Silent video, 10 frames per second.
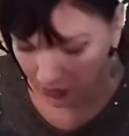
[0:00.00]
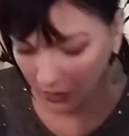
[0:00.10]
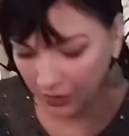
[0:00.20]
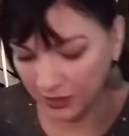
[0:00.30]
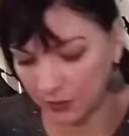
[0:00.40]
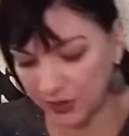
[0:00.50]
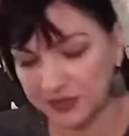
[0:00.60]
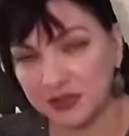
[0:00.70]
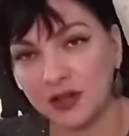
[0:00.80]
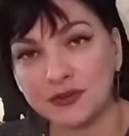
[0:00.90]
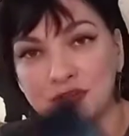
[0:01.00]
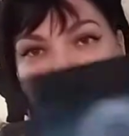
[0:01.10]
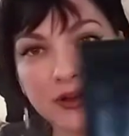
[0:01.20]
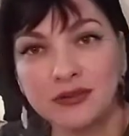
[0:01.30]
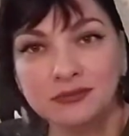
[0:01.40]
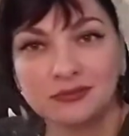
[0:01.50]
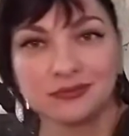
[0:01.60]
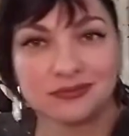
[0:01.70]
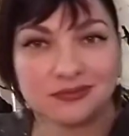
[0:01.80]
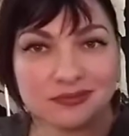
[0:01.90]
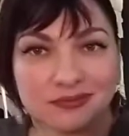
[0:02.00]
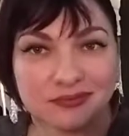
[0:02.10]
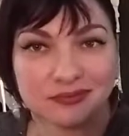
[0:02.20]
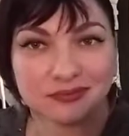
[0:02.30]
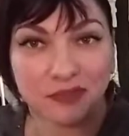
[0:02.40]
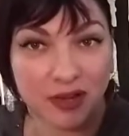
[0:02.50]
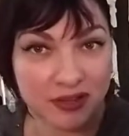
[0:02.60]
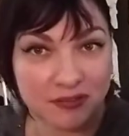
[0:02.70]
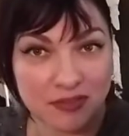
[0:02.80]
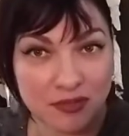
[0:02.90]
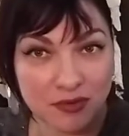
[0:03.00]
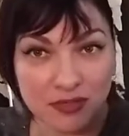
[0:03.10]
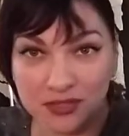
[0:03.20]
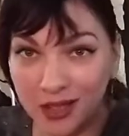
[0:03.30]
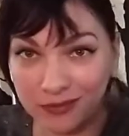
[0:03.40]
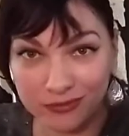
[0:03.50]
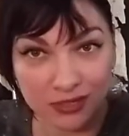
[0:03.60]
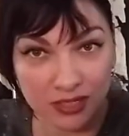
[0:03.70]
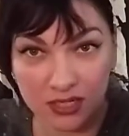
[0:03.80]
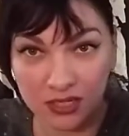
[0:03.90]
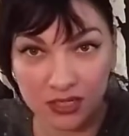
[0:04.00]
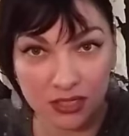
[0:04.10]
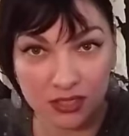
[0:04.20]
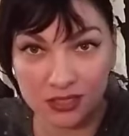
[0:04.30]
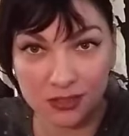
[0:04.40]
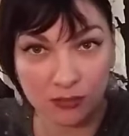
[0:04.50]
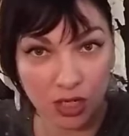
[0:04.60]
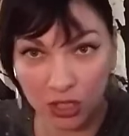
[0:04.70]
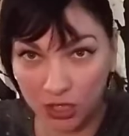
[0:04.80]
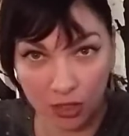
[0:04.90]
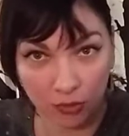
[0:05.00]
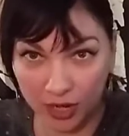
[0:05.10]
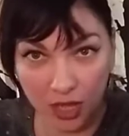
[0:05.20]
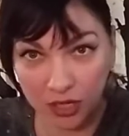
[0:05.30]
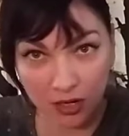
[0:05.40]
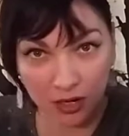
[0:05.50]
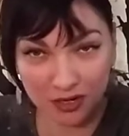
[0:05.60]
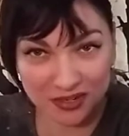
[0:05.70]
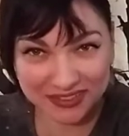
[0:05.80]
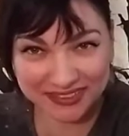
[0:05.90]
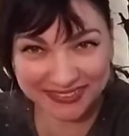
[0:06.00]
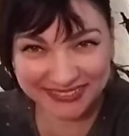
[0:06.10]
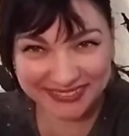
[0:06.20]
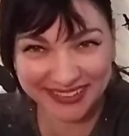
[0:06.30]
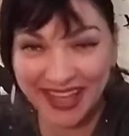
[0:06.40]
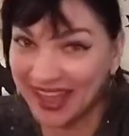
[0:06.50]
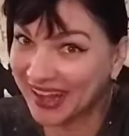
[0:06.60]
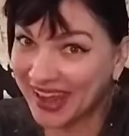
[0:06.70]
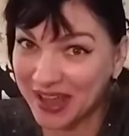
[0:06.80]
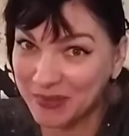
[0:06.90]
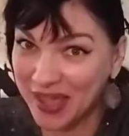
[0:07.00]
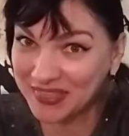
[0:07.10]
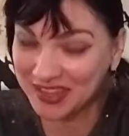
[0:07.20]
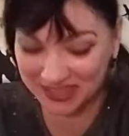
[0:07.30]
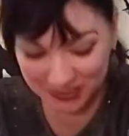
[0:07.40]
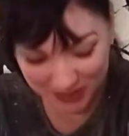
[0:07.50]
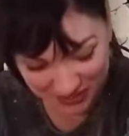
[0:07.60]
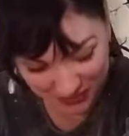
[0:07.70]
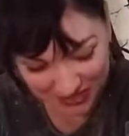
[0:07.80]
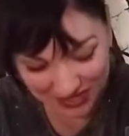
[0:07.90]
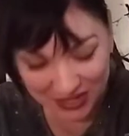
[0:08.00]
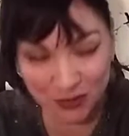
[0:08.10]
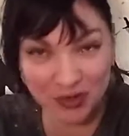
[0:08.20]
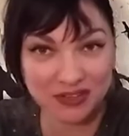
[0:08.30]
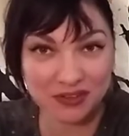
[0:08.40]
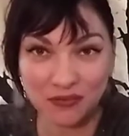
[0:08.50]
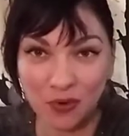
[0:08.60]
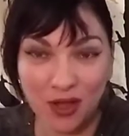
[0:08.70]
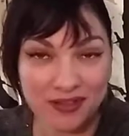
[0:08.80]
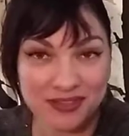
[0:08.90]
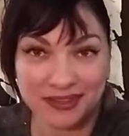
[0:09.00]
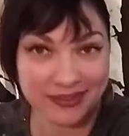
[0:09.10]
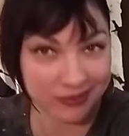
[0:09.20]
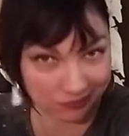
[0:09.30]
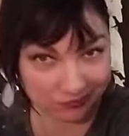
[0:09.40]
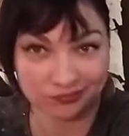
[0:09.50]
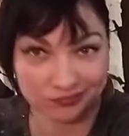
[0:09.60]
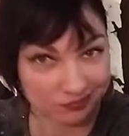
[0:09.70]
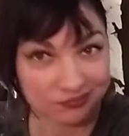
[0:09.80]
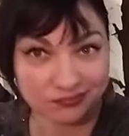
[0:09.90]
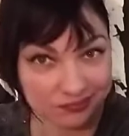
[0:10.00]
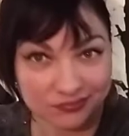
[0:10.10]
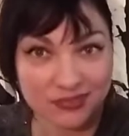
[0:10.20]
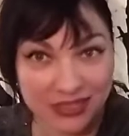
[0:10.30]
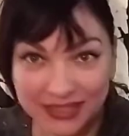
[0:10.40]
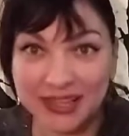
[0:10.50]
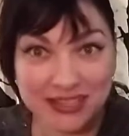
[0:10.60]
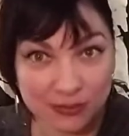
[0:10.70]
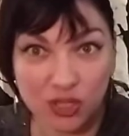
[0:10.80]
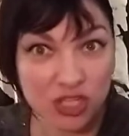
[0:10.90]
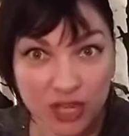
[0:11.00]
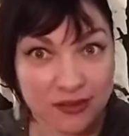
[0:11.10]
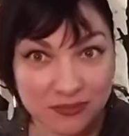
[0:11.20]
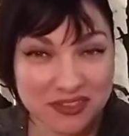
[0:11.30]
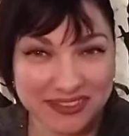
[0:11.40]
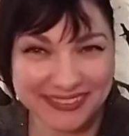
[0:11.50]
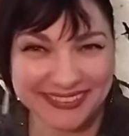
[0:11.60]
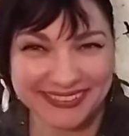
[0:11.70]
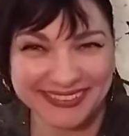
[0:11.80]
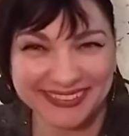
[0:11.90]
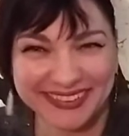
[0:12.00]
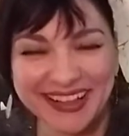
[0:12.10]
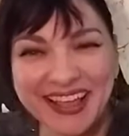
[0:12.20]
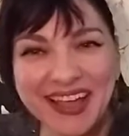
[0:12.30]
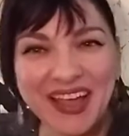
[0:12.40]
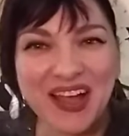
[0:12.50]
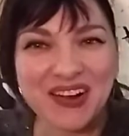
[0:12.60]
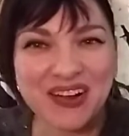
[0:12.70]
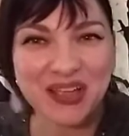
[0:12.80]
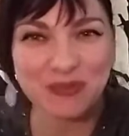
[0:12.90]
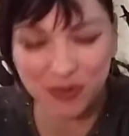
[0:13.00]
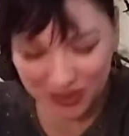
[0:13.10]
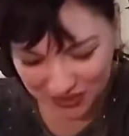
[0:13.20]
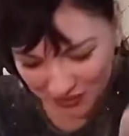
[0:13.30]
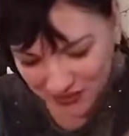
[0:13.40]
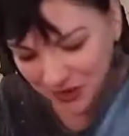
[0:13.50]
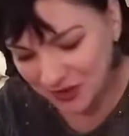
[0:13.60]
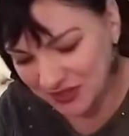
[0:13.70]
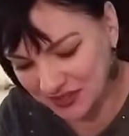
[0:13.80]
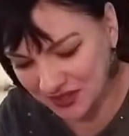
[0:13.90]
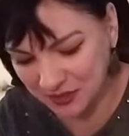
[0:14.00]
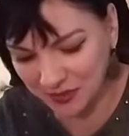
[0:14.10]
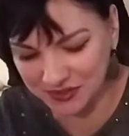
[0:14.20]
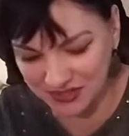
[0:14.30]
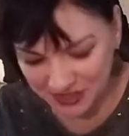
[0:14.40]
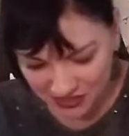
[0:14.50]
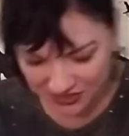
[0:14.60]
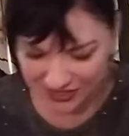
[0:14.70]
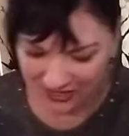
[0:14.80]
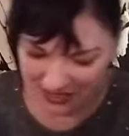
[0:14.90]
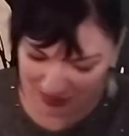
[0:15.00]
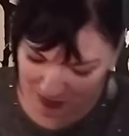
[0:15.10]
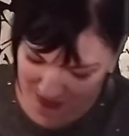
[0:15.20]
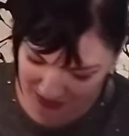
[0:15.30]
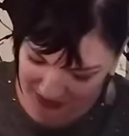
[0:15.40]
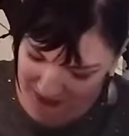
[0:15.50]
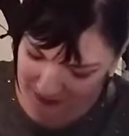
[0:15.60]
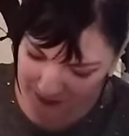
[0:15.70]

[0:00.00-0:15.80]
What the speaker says: Now we got the Lovers card. Right? So there's definitely some necky going on here. Not a bad thing, especially with the King and Queen of Wands. Like, that's some good shit. All right, but with the Lovers card, this is also about decisions that need to be made.